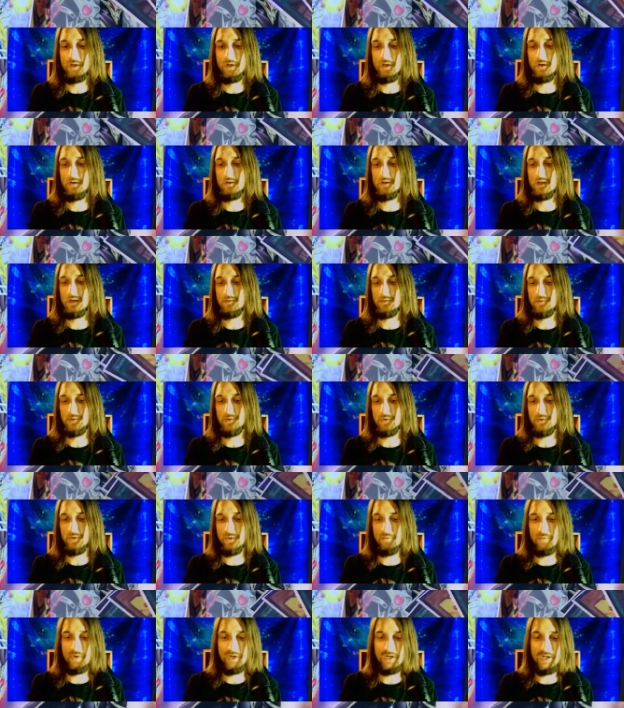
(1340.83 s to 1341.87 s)
Oh look, there's
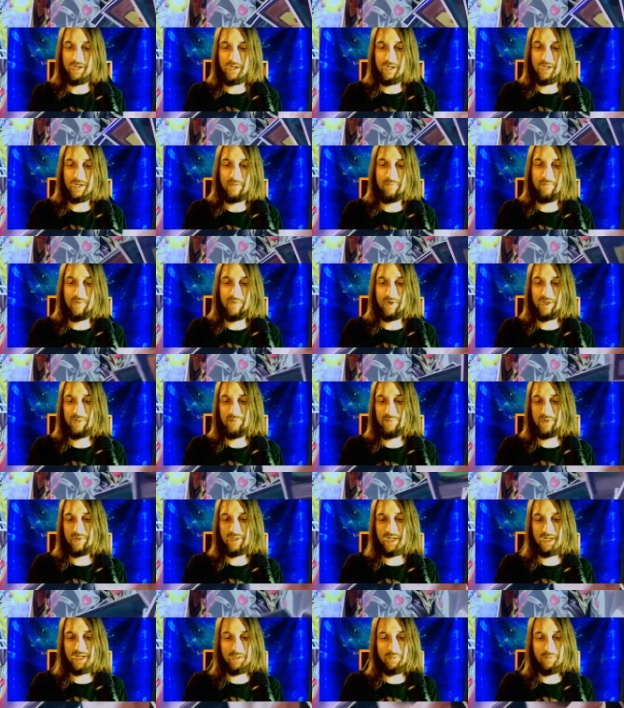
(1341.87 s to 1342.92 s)
only one here, but it's
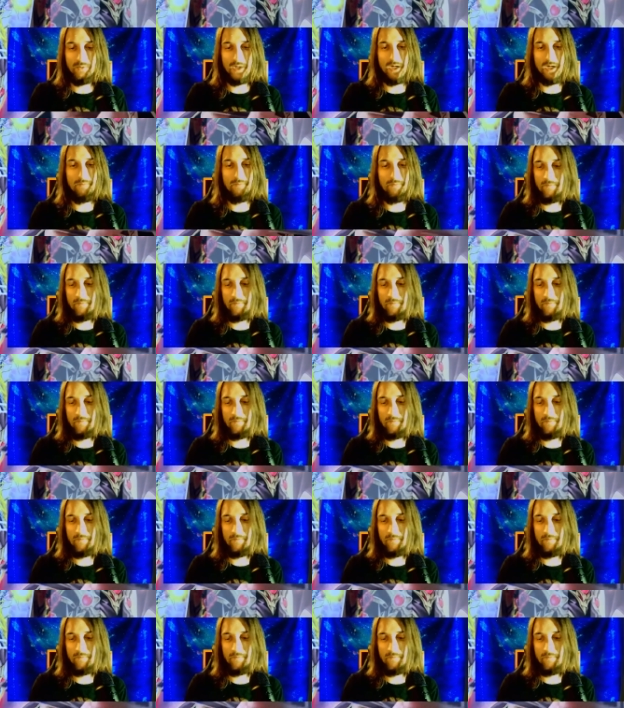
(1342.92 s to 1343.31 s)
Protector Whelp.